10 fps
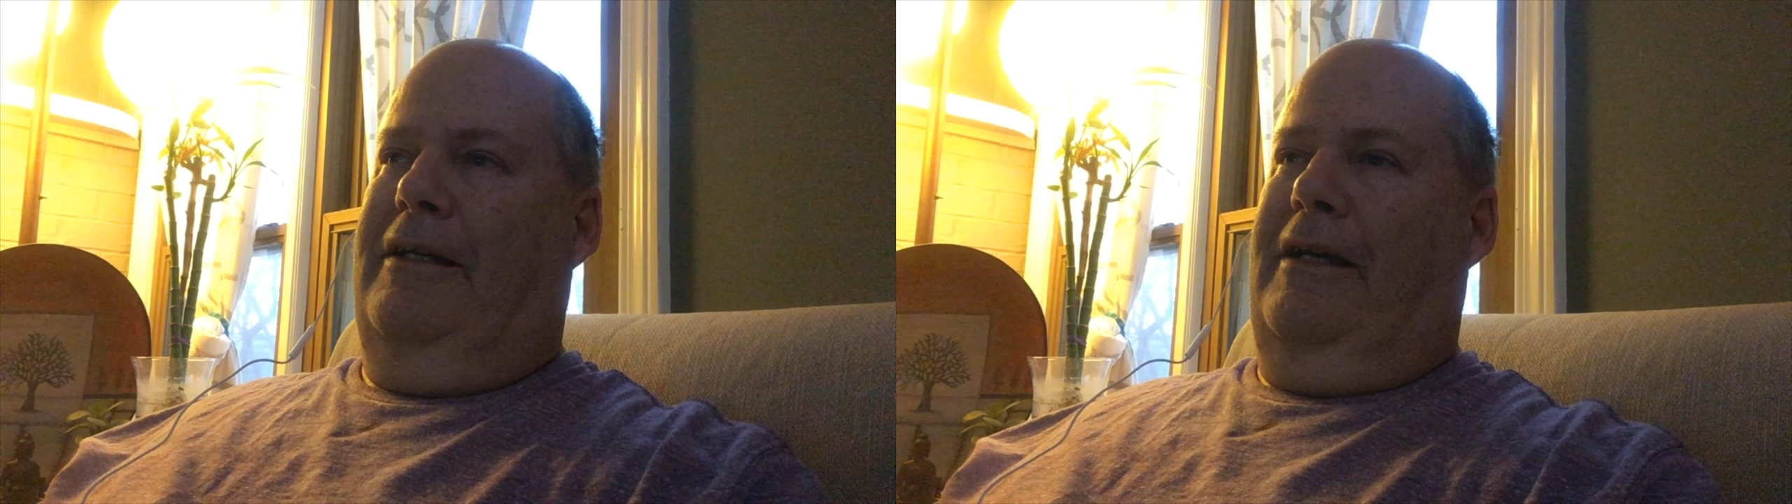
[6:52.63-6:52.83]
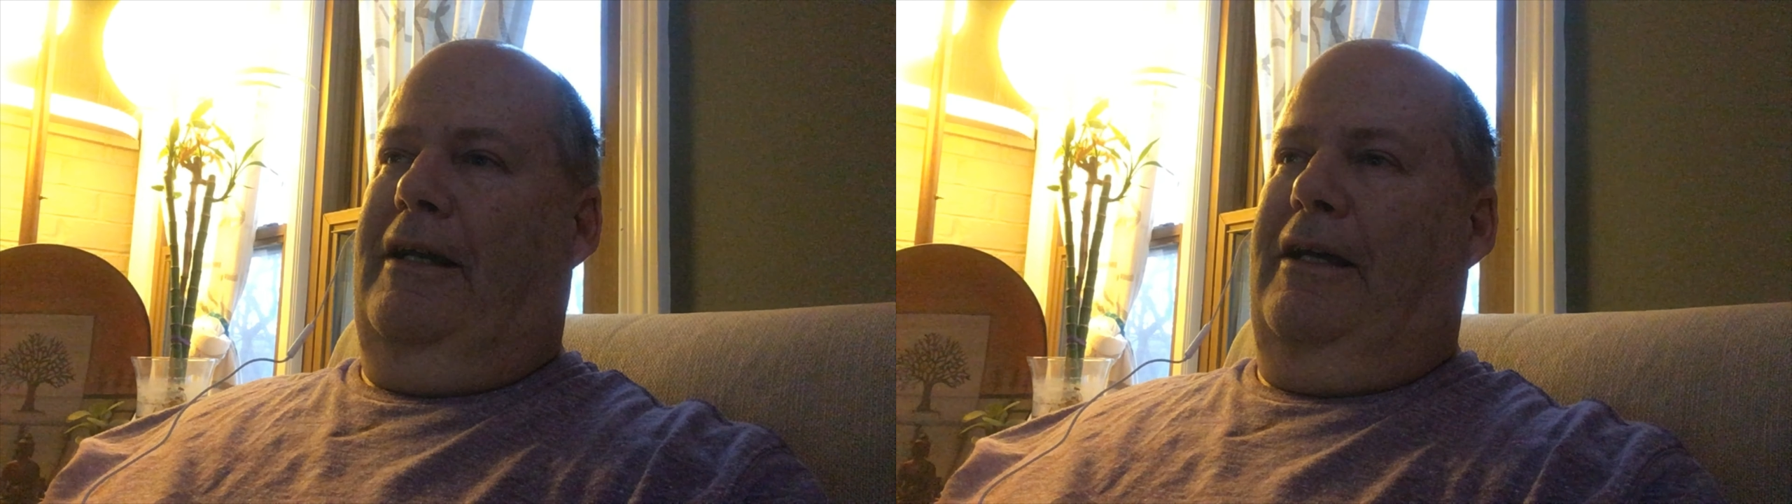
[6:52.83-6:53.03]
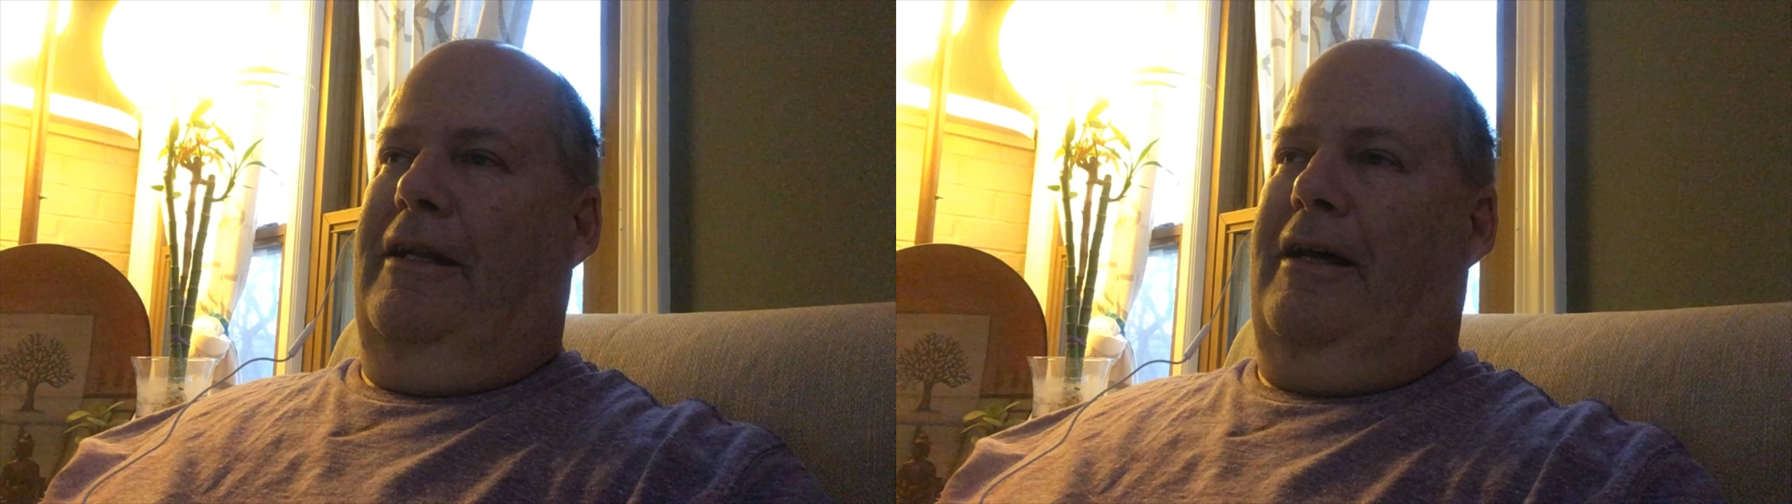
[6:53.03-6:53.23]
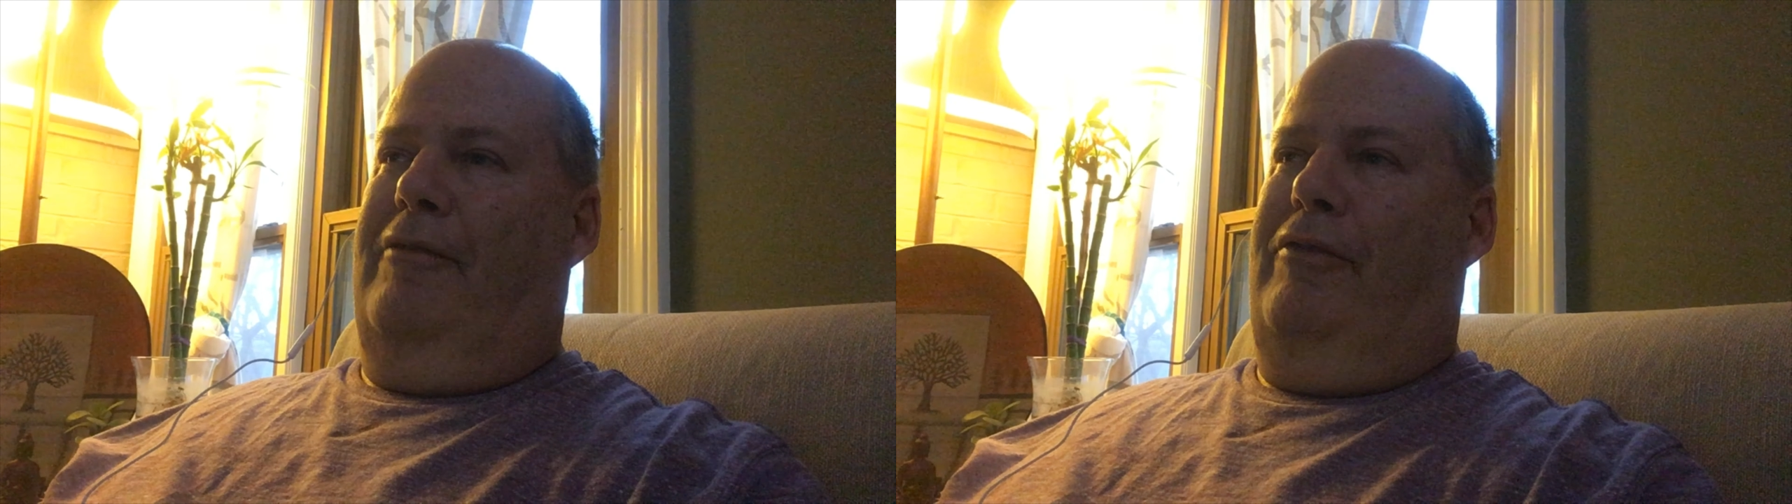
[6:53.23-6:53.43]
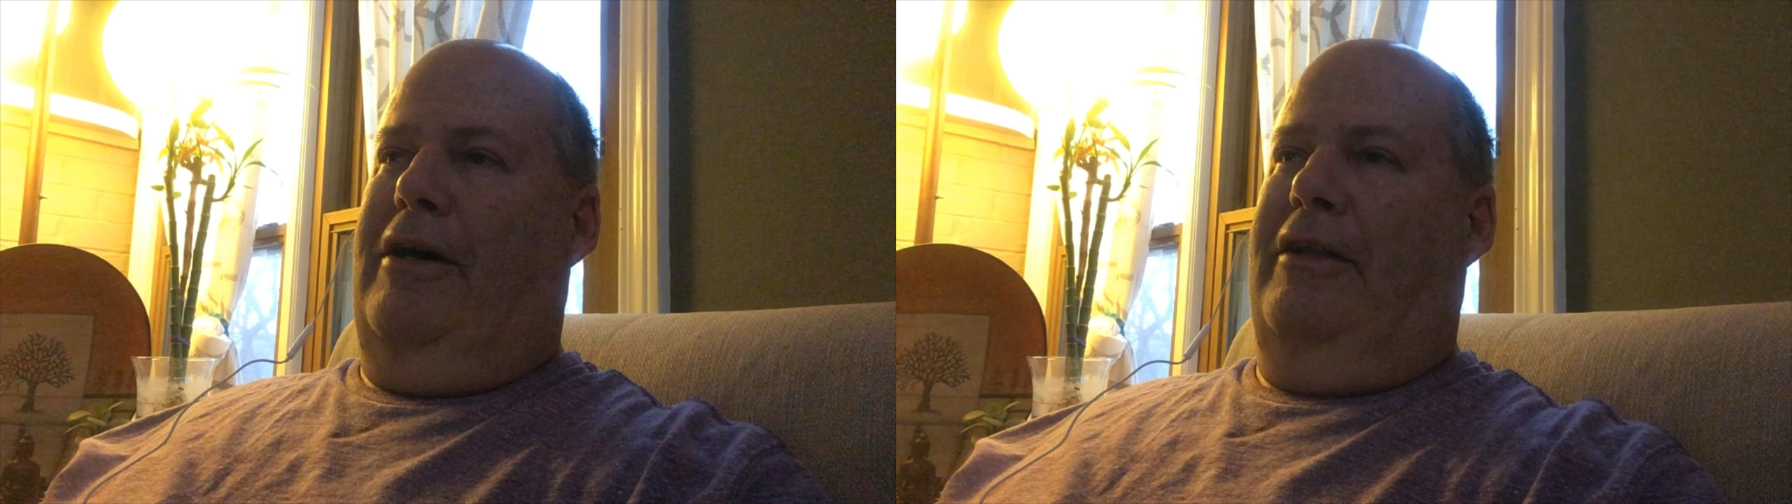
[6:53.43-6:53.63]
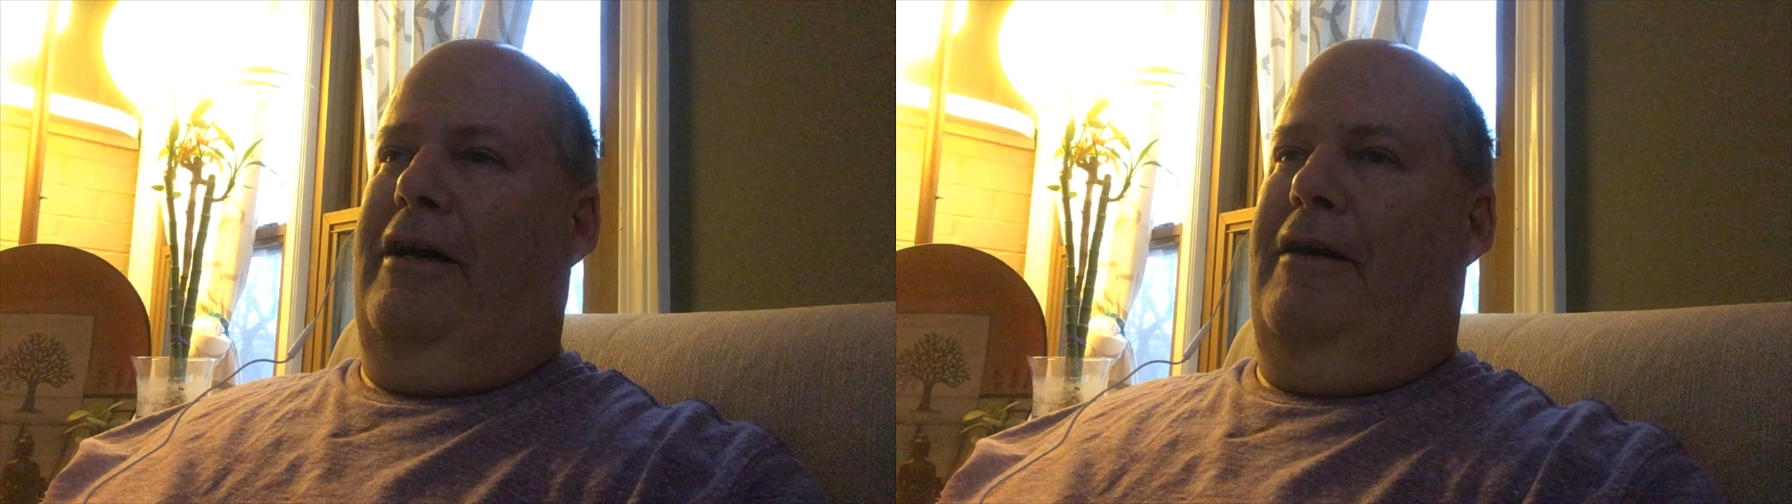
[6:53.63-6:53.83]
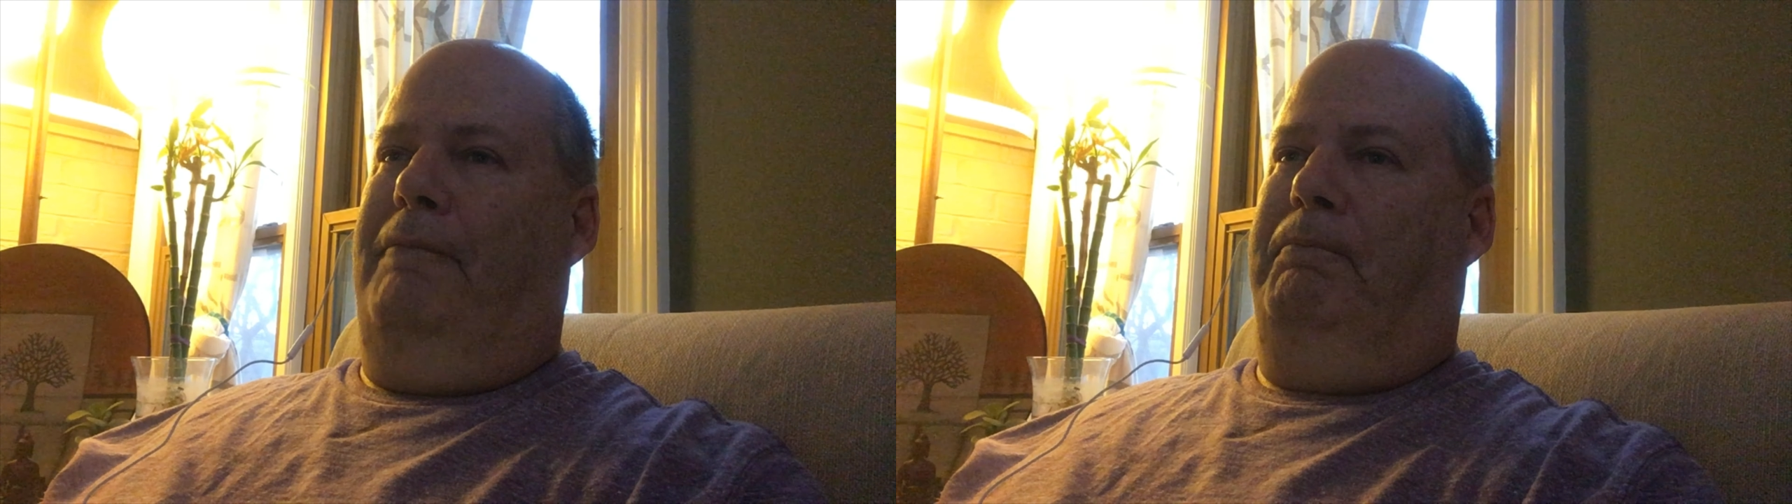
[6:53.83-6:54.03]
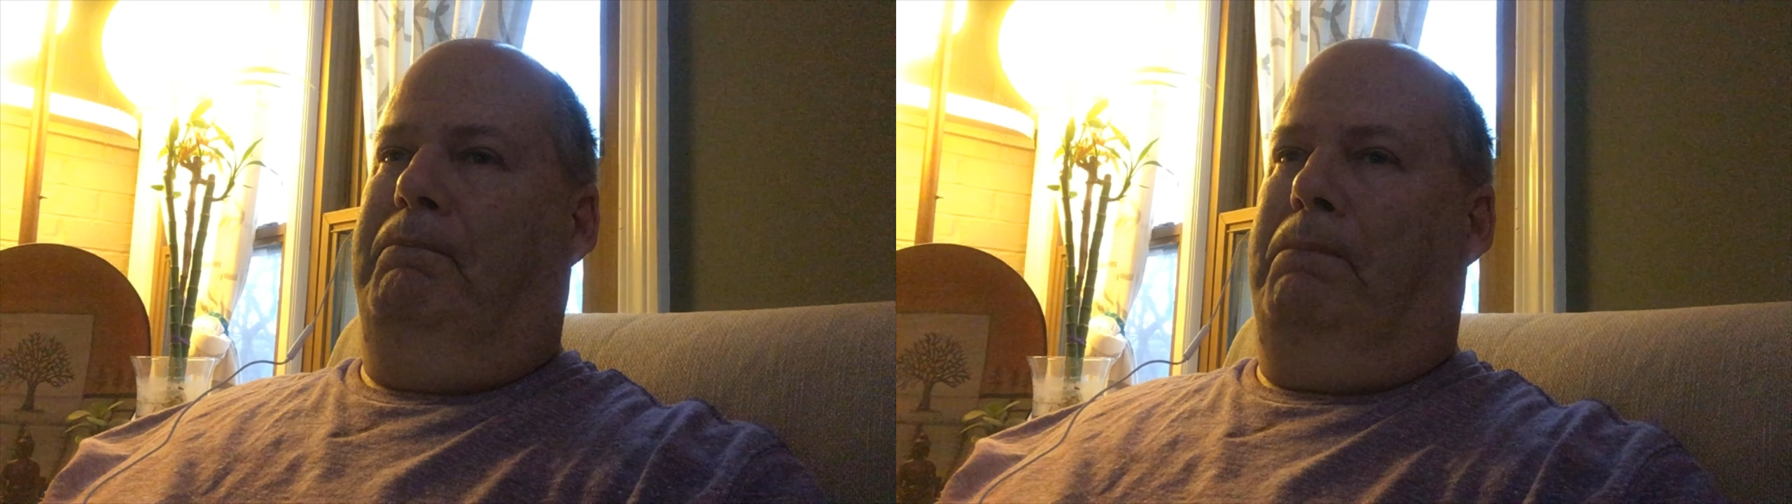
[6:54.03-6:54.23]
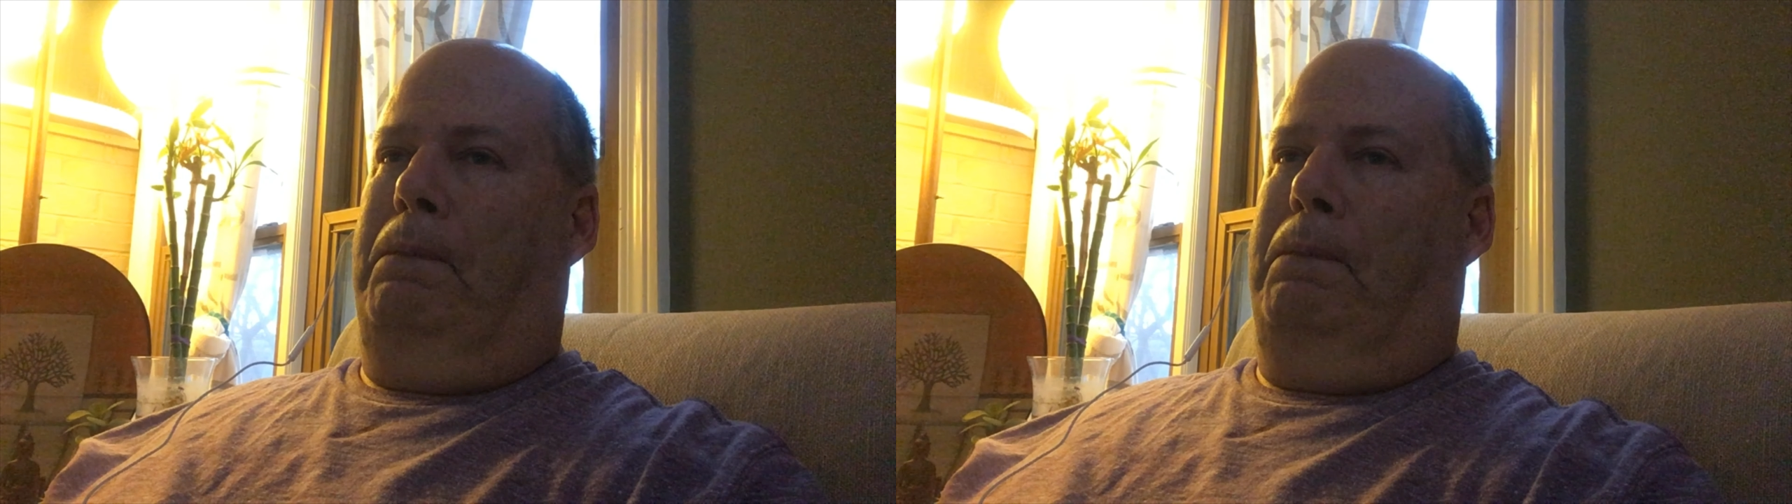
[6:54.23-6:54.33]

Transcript: And I found out